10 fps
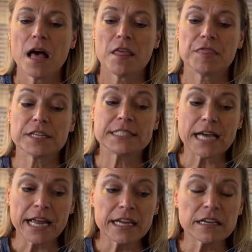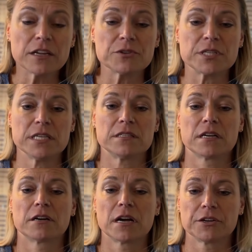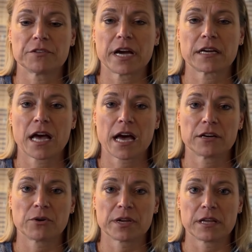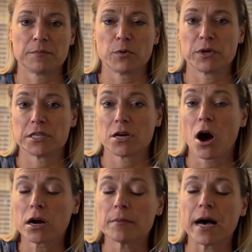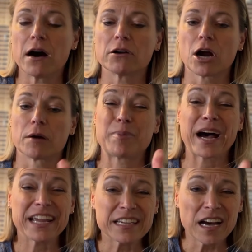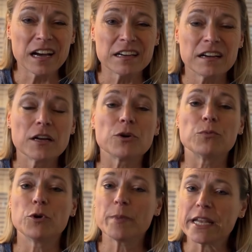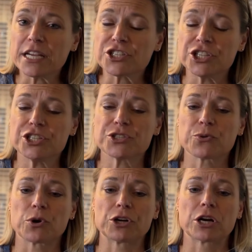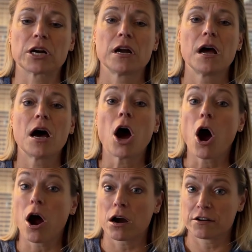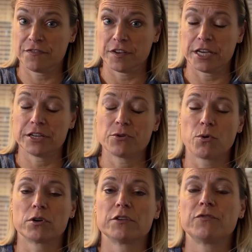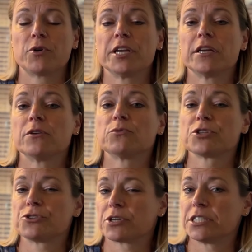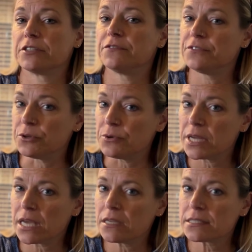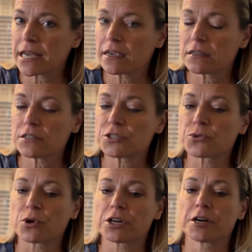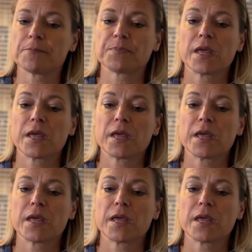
The diagnoses that are under that category that I'm going to talk about are pica, rumination disorder, ARFID or avoidant restrictive food intake disorder,